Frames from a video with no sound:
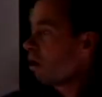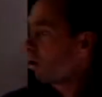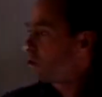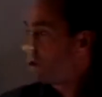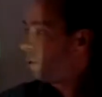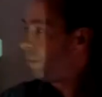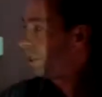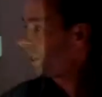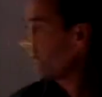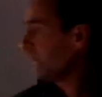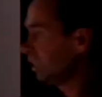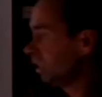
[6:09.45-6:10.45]
Octo
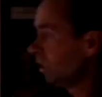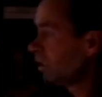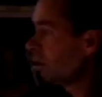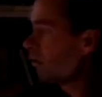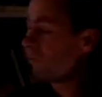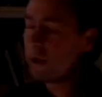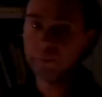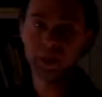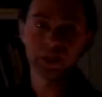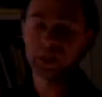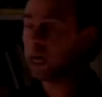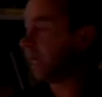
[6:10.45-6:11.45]
means 8. Novem
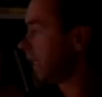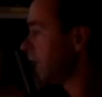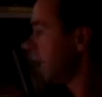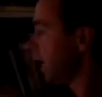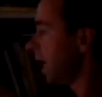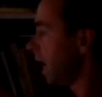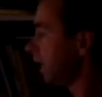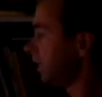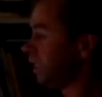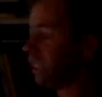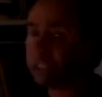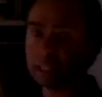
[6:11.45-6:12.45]
means 9.
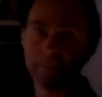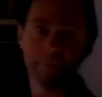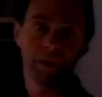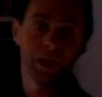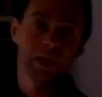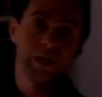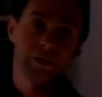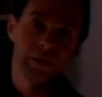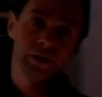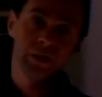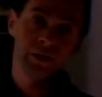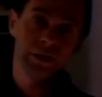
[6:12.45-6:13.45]
And
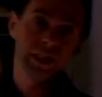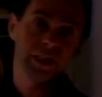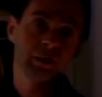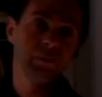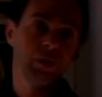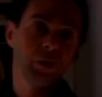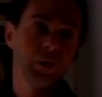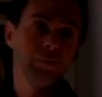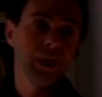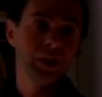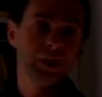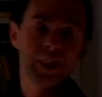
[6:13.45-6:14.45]
decimal
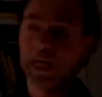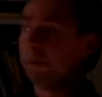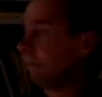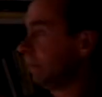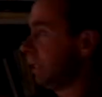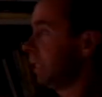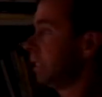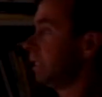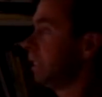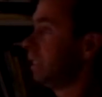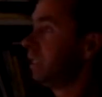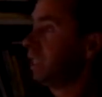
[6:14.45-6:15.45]
means 10.
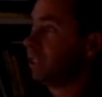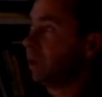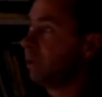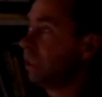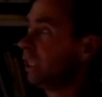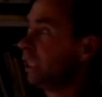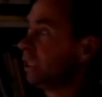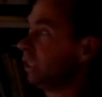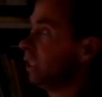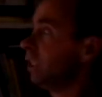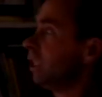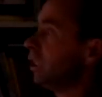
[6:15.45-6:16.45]
That's how we see
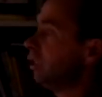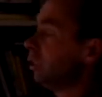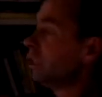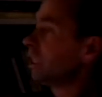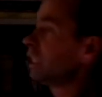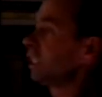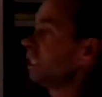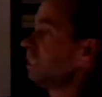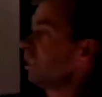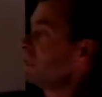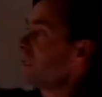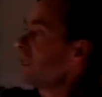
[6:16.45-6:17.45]
it. Julius
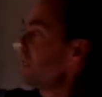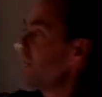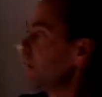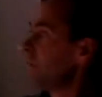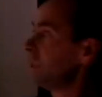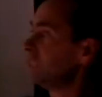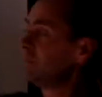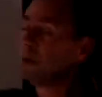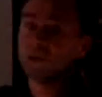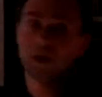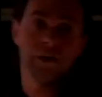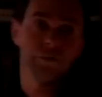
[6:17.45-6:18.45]
Caesar named this
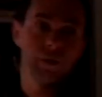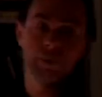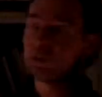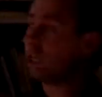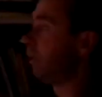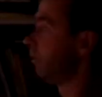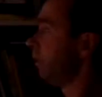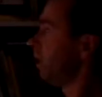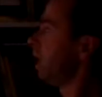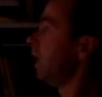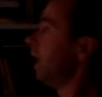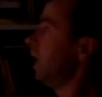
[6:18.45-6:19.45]
month after himself,
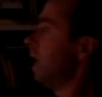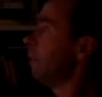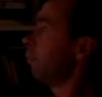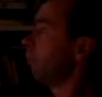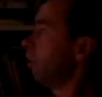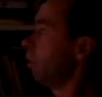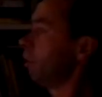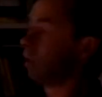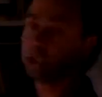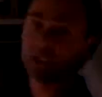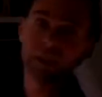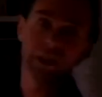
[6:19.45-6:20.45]
and Emperor
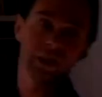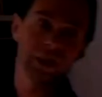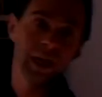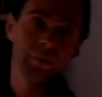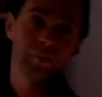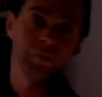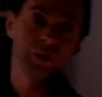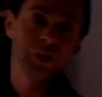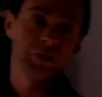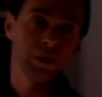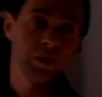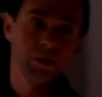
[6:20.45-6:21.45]
August did the same with
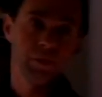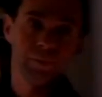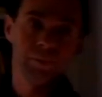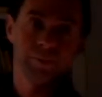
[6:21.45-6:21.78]
this month.